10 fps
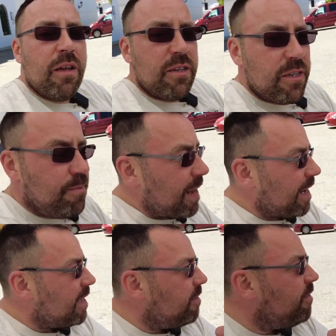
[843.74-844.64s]

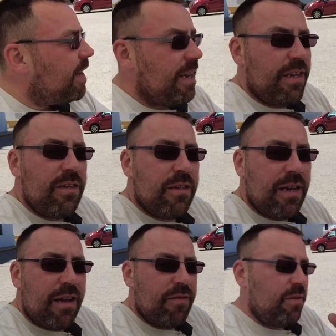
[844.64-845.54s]
Spanish village
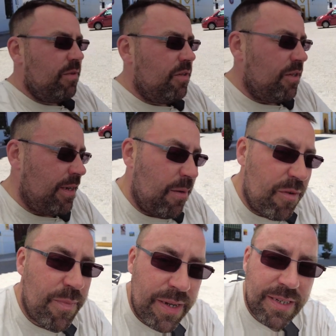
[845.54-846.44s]
to have some luncheon. Now
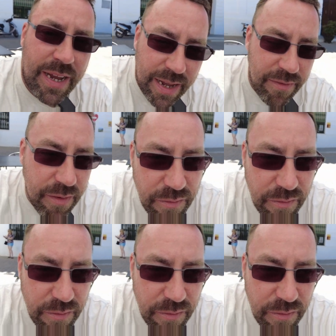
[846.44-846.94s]
we've been sat here for